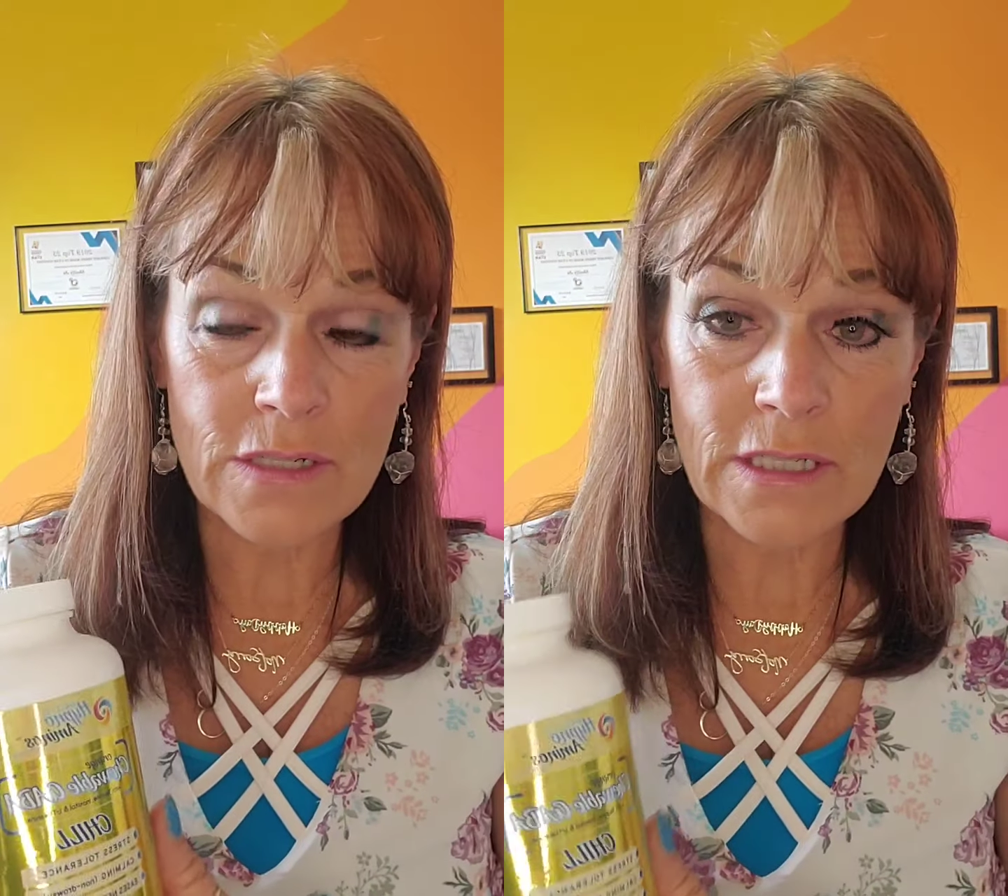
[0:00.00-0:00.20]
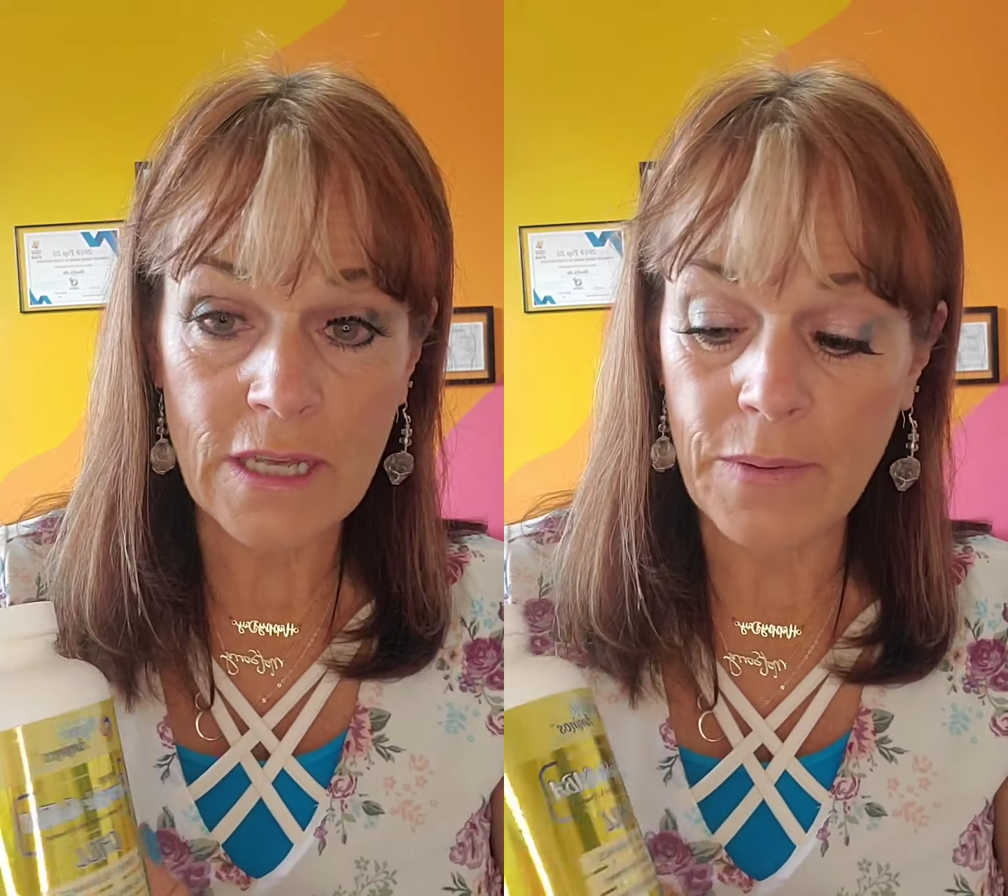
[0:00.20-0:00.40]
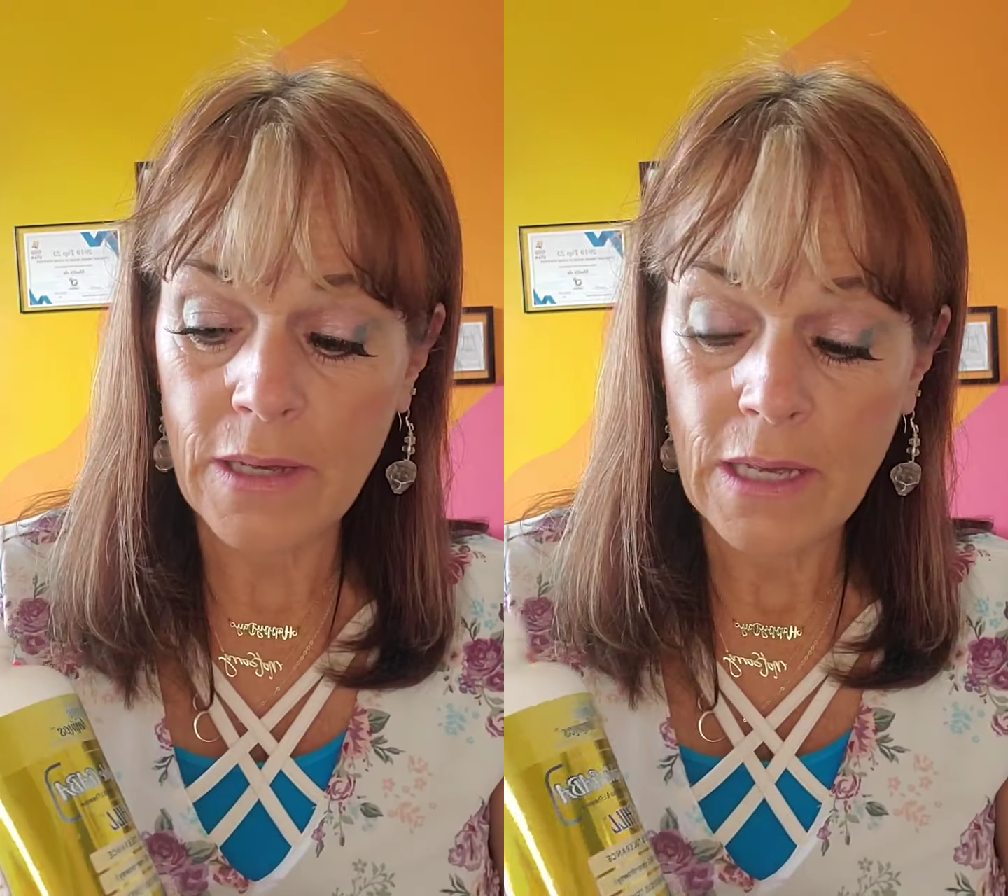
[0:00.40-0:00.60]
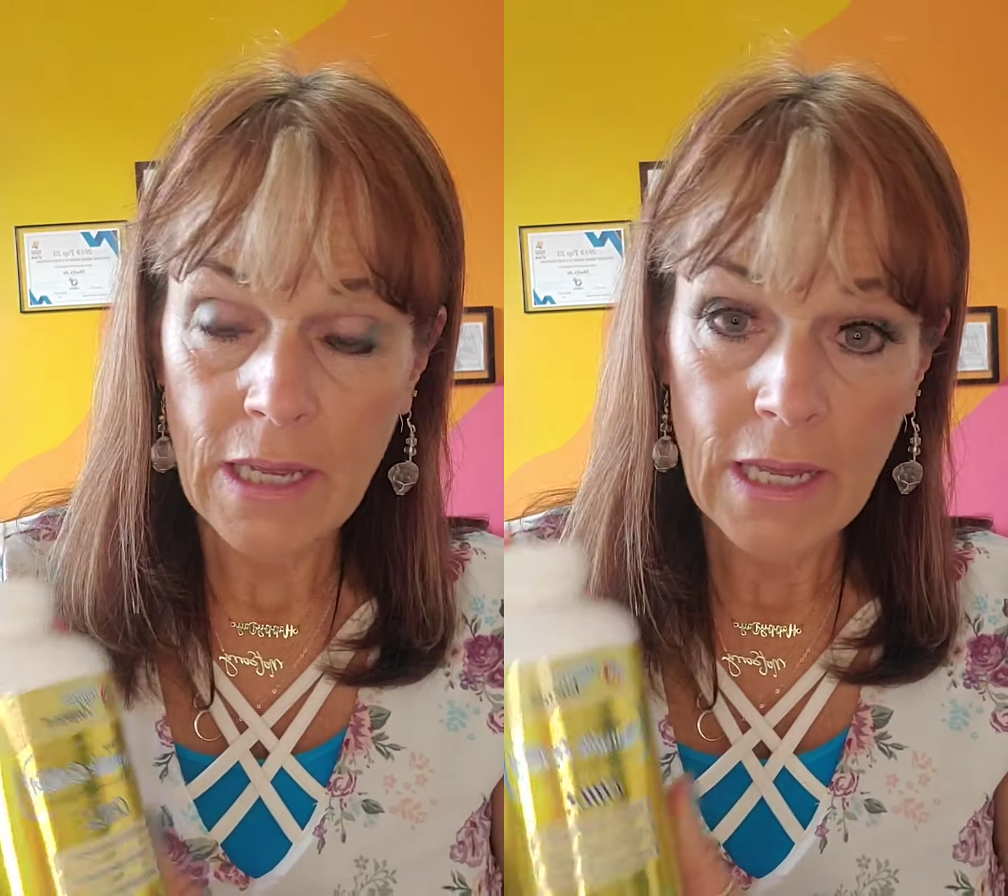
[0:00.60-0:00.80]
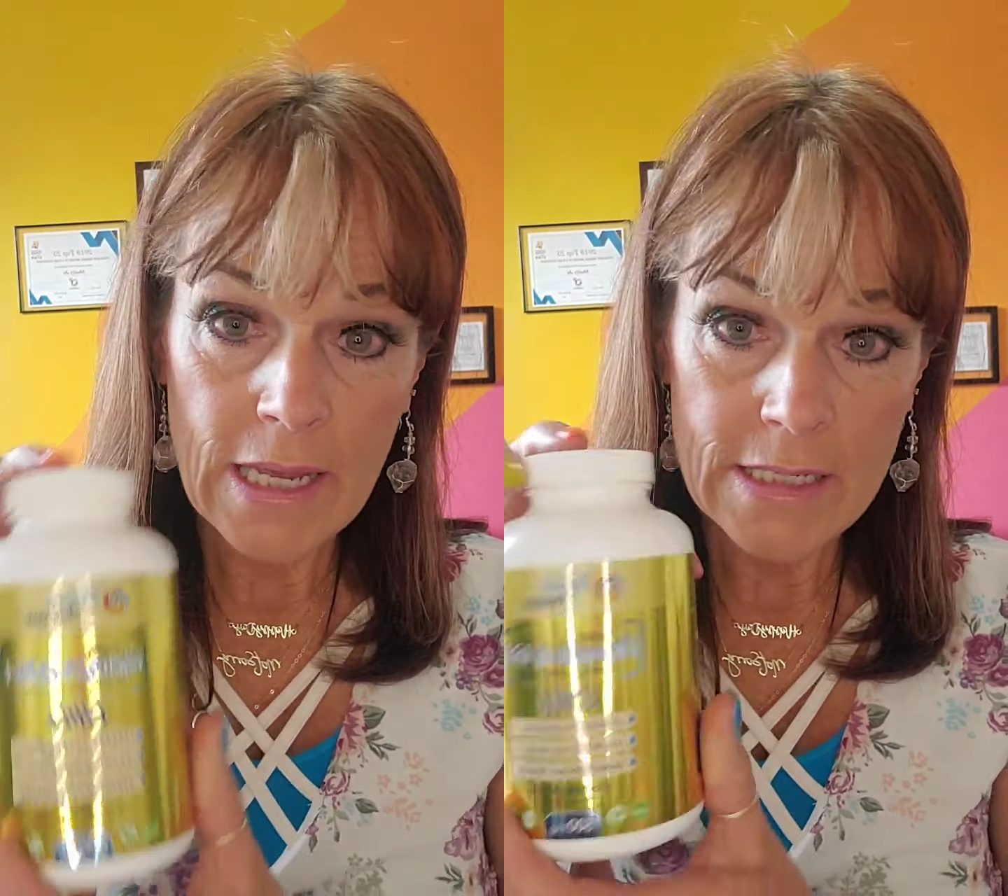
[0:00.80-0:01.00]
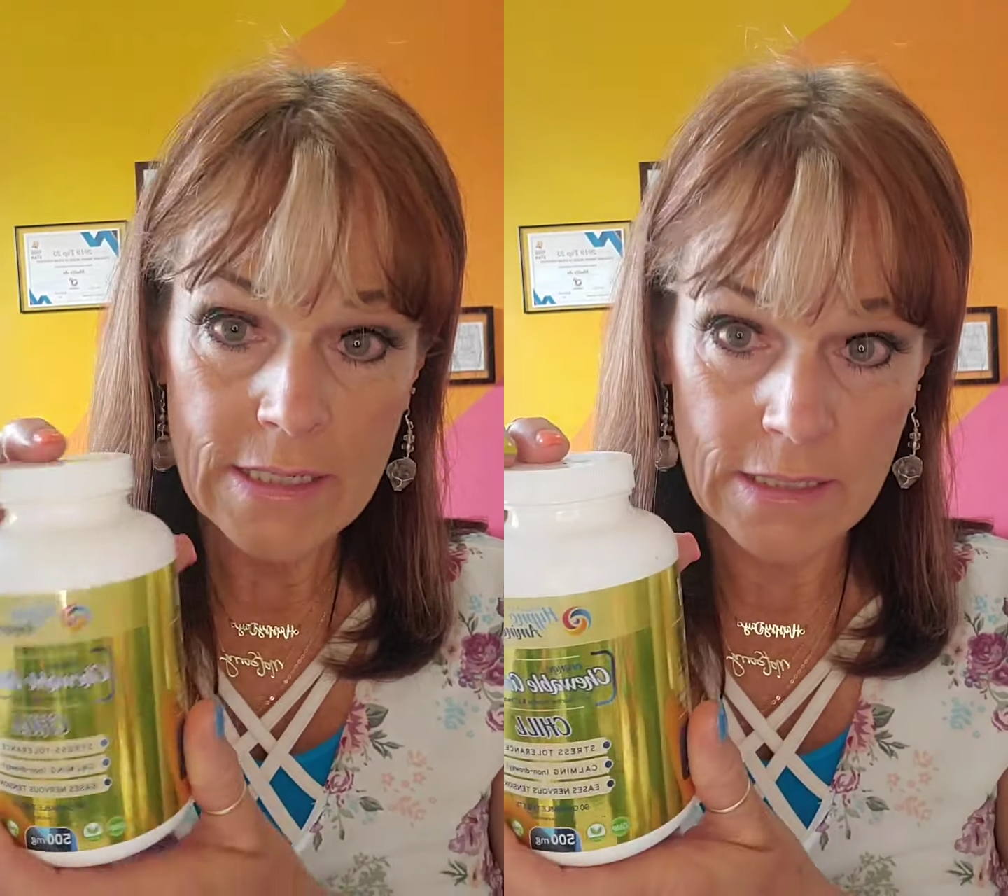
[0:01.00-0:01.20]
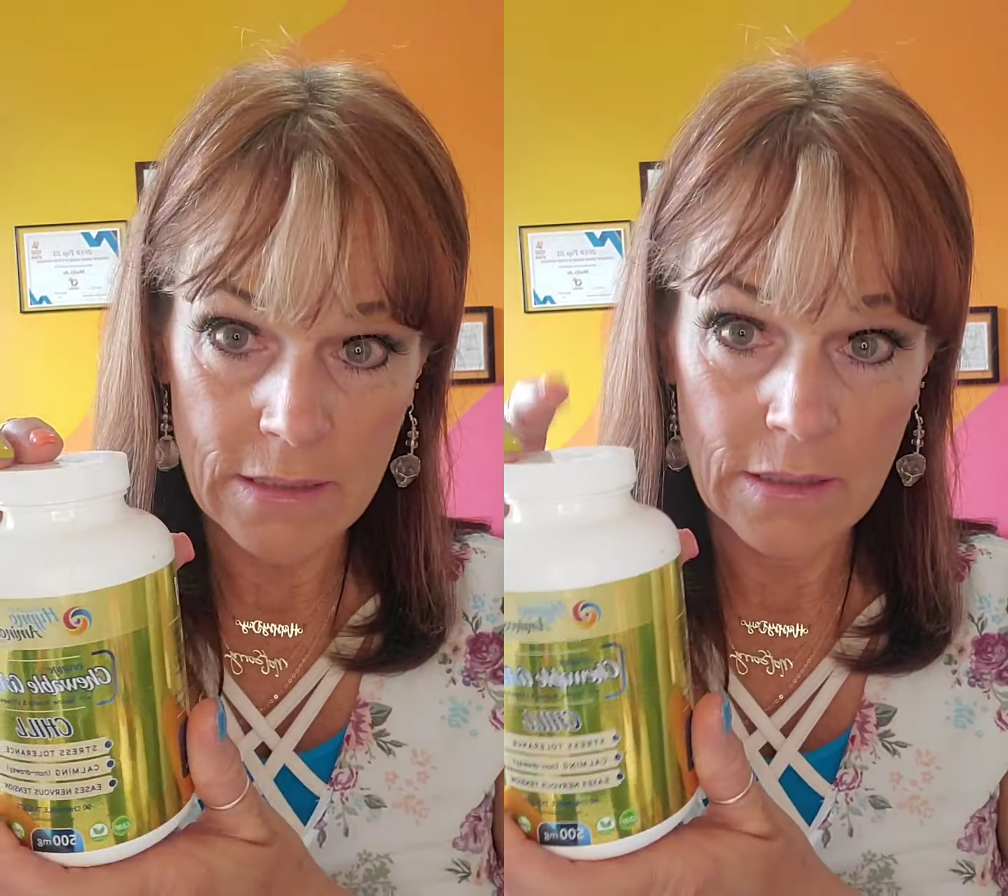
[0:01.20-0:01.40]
sleep is